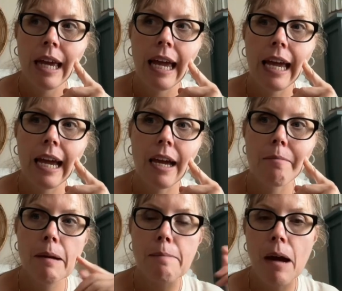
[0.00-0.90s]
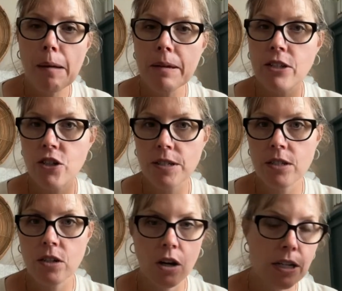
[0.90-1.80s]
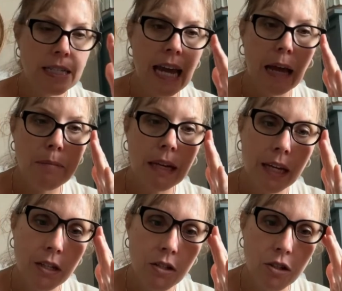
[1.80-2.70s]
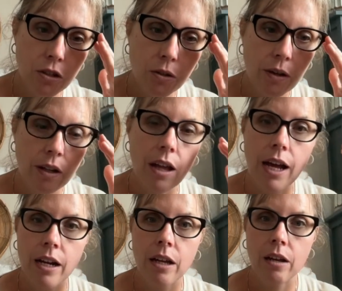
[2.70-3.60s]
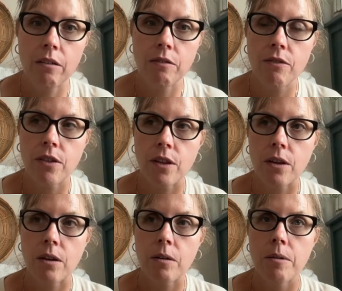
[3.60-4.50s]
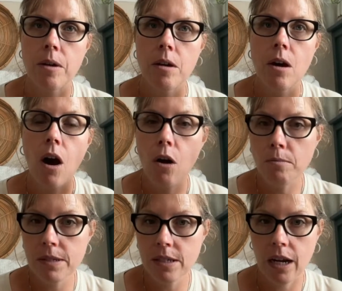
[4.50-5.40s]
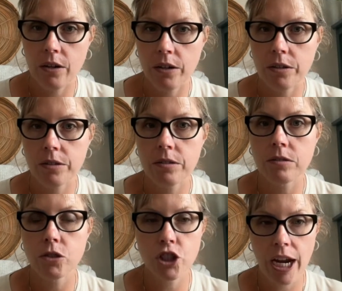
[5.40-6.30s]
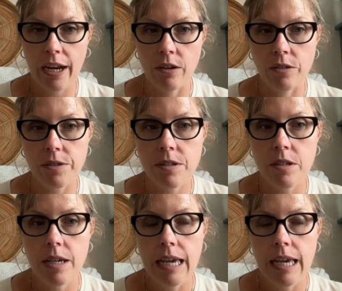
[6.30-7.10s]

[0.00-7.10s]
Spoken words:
And my mom had just started tapping into a lot of the homesteader channels,